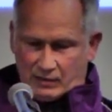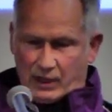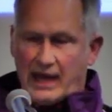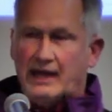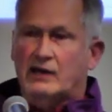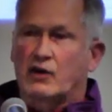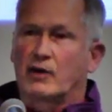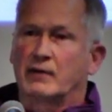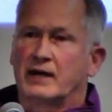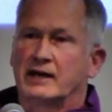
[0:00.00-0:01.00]
we had a
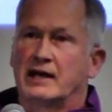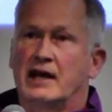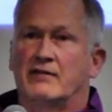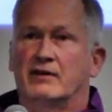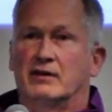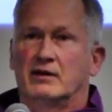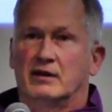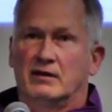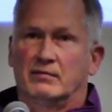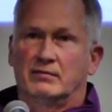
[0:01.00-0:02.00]
car, but I didn't have
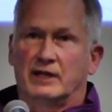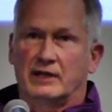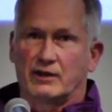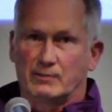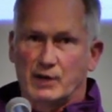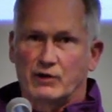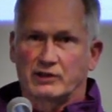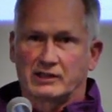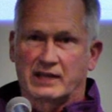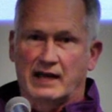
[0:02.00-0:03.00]
another motor
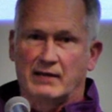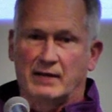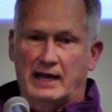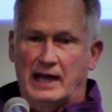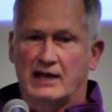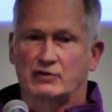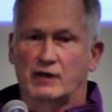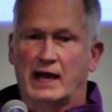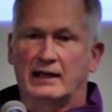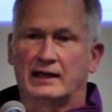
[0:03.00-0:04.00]
at the time. And I
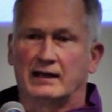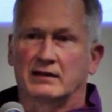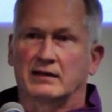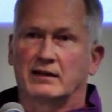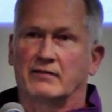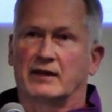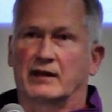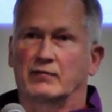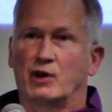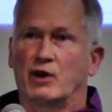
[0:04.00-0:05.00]
asked Riley if I
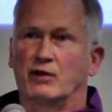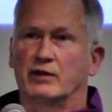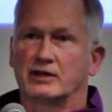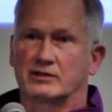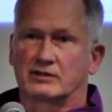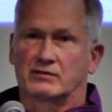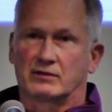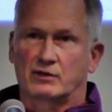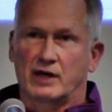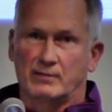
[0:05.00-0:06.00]
could borrow his
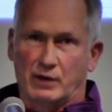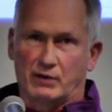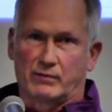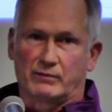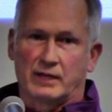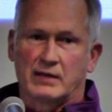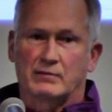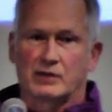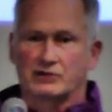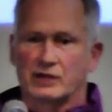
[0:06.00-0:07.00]
crate motor
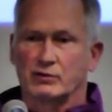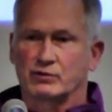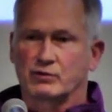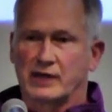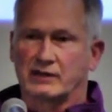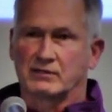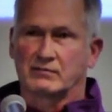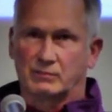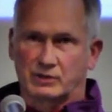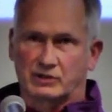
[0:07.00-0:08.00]
because he was racing with